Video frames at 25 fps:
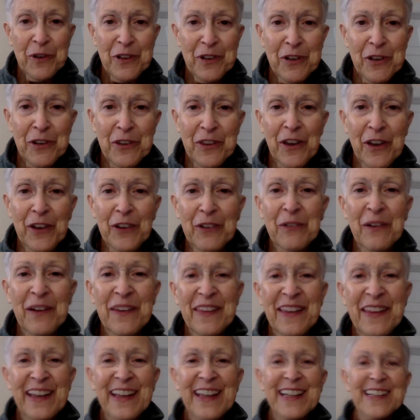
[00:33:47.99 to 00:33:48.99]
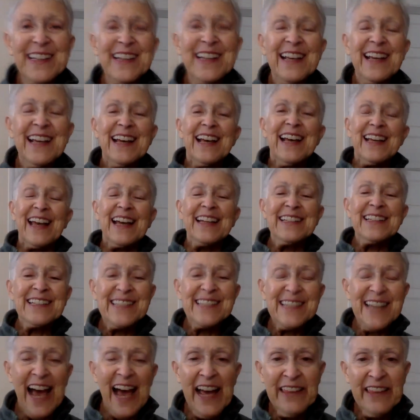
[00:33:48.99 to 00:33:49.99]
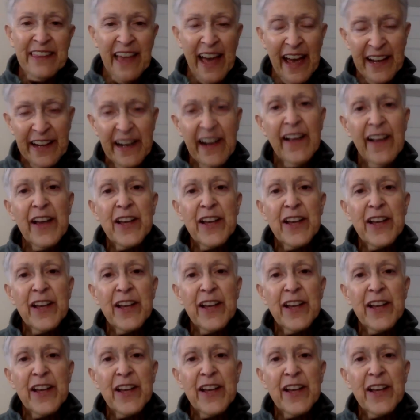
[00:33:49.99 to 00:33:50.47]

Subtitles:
You're the only one that can decide that.